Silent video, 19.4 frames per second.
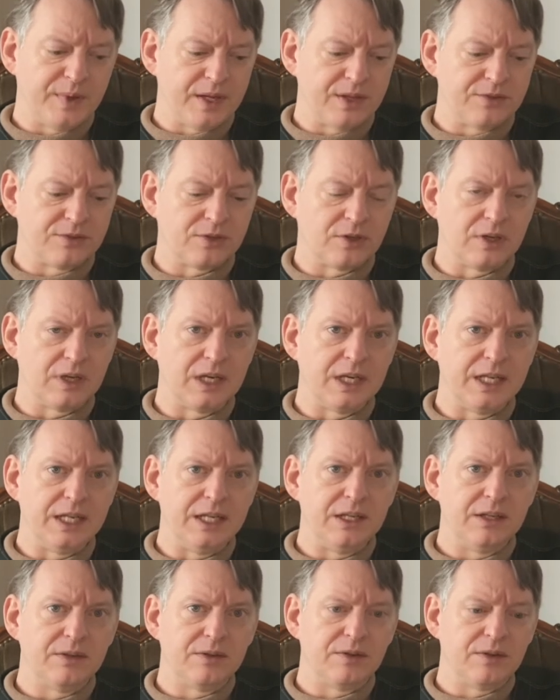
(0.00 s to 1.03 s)

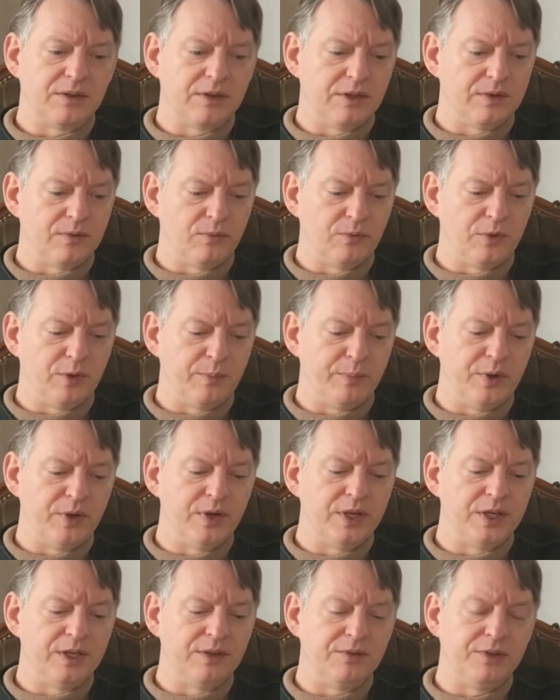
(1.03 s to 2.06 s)
certainly the
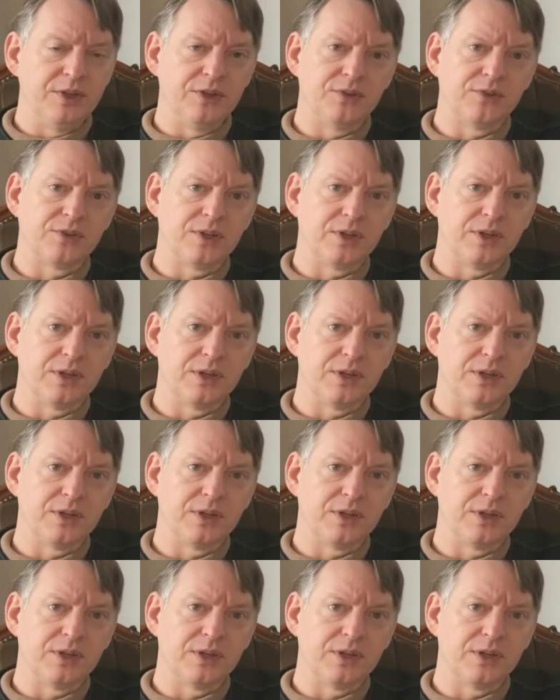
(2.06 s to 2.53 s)
period of his